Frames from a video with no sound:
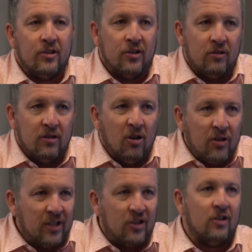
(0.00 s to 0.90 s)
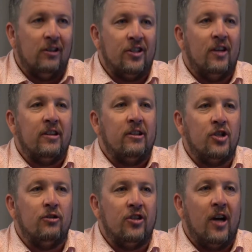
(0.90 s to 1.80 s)
is not necessarily something that
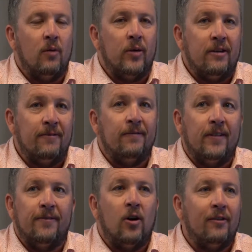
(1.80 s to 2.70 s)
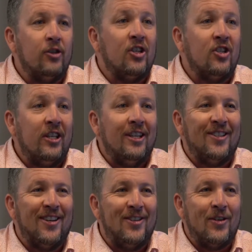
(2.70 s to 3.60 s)
should start when you're 55 or 60
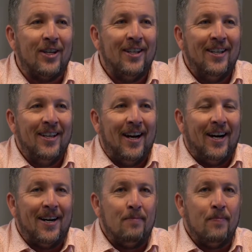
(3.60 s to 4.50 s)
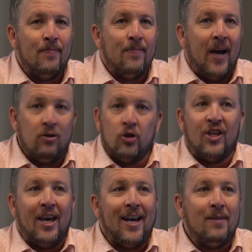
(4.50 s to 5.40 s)
years old. And you're
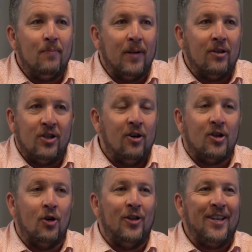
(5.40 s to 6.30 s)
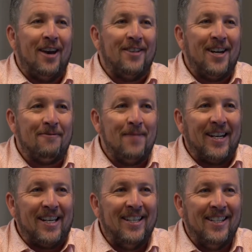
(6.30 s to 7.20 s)
scared because you're not sure that you have enough
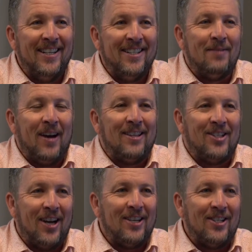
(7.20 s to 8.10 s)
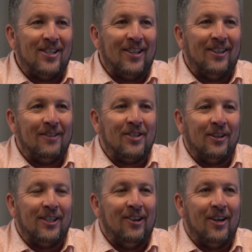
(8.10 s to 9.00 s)
money to make the changes in the
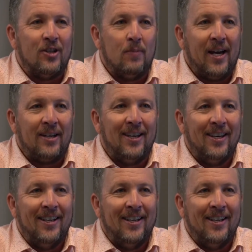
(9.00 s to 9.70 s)
lifestyle you'd like to make.